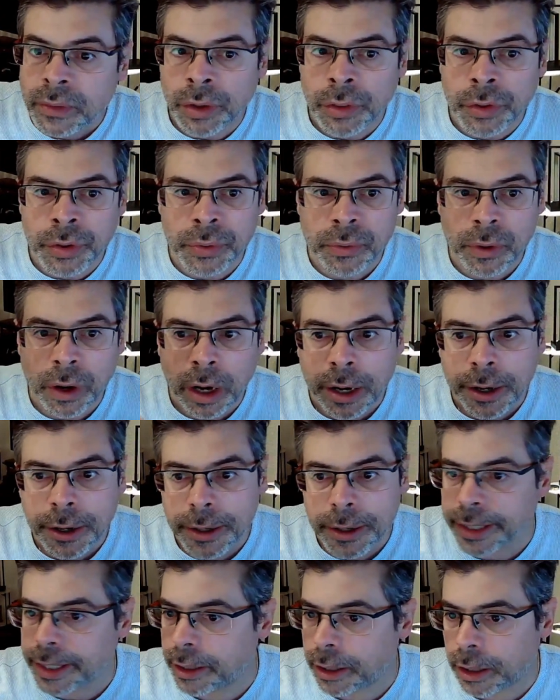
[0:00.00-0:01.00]
Through
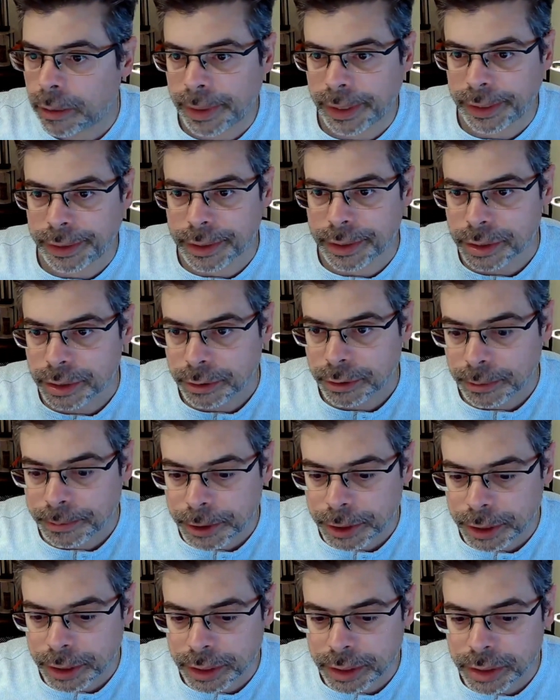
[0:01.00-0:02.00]
Otter, I get all my
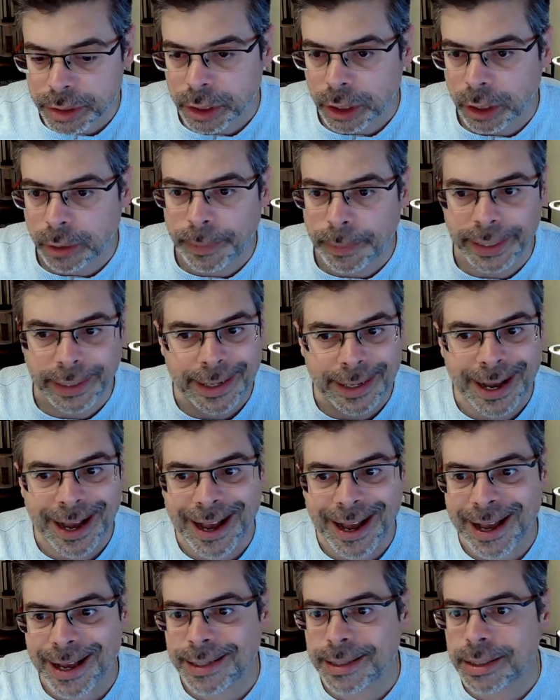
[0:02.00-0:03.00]
descriptions, all my
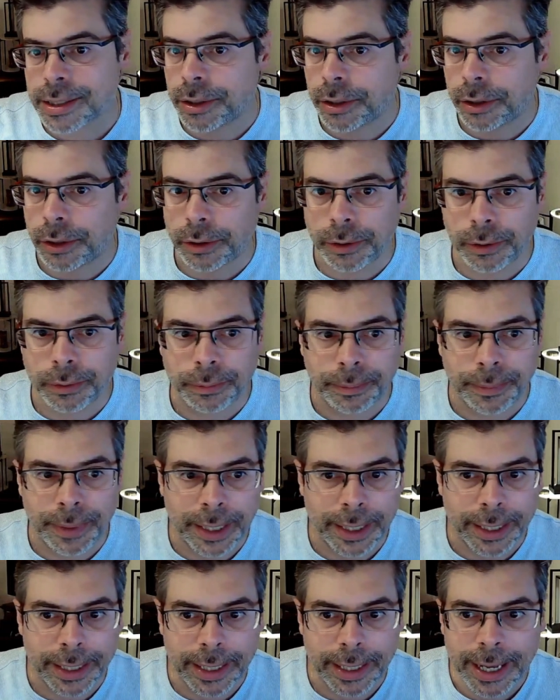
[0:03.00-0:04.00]
tags, all
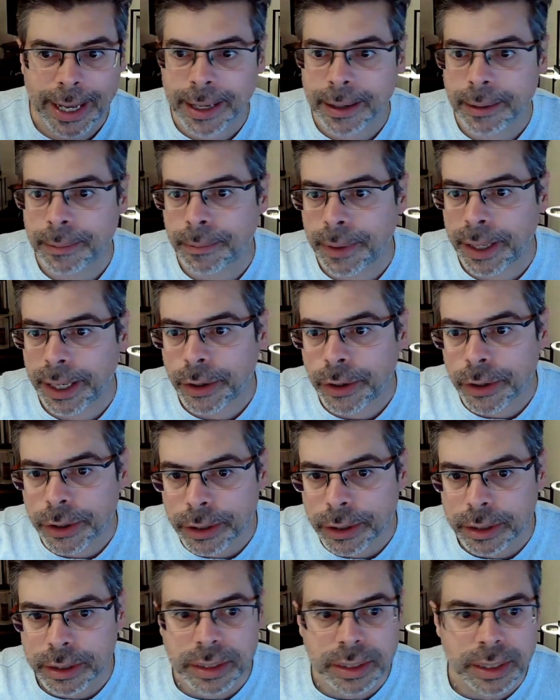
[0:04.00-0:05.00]
my
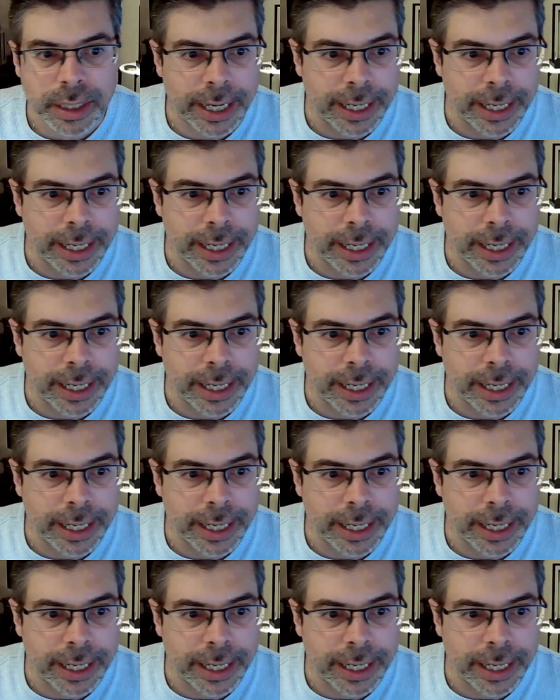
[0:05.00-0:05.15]
hooks.